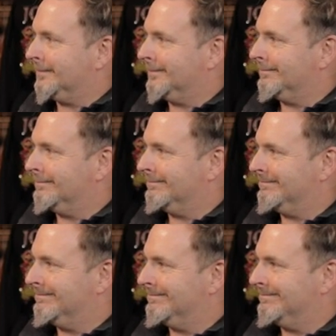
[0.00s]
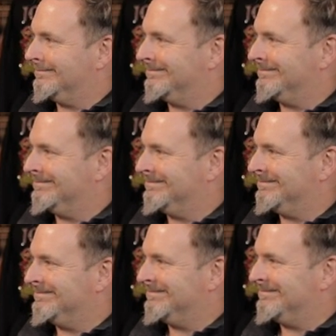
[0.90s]

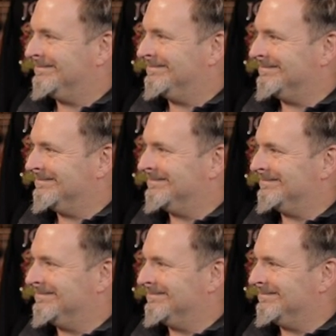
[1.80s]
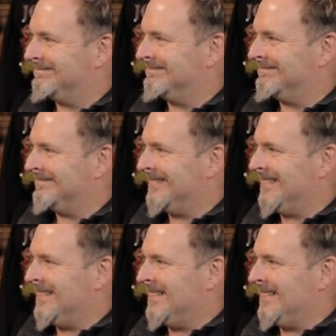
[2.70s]

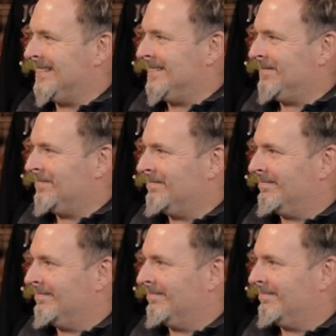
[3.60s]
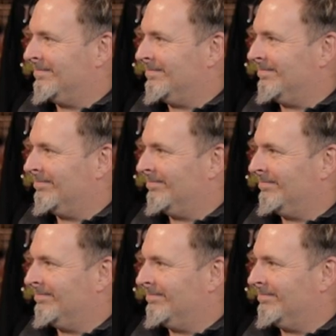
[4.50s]

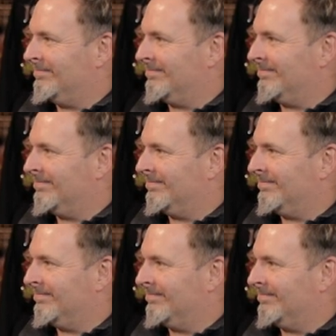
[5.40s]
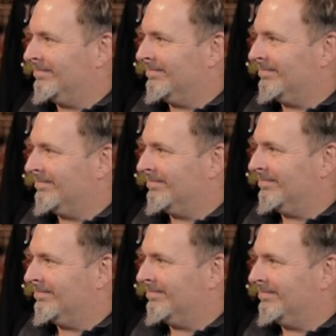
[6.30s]

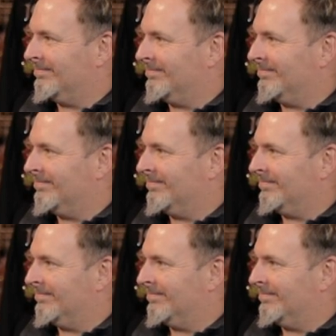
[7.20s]
The person shown says nothing.